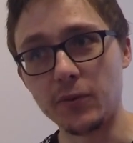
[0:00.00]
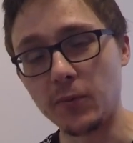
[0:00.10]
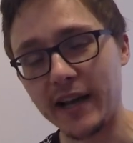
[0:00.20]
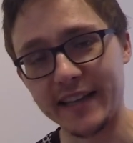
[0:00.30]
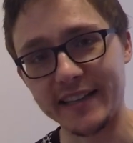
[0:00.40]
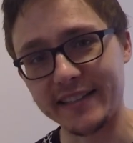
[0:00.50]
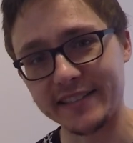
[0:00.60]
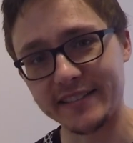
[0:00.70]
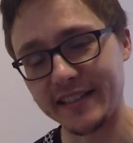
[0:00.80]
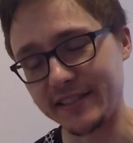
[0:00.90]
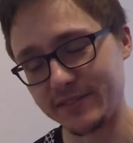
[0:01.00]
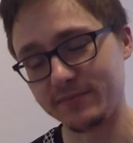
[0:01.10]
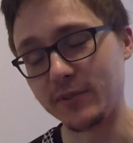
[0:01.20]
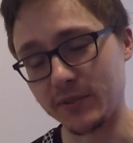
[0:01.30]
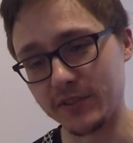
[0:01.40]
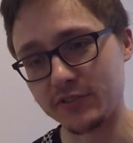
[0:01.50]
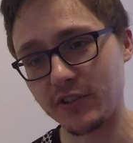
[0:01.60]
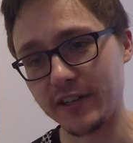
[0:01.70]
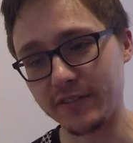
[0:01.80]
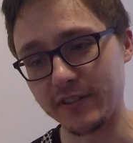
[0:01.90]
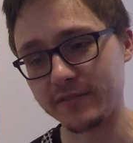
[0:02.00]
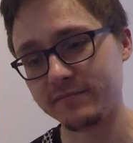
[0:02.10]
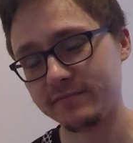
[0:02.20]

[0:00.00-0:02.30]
way the driver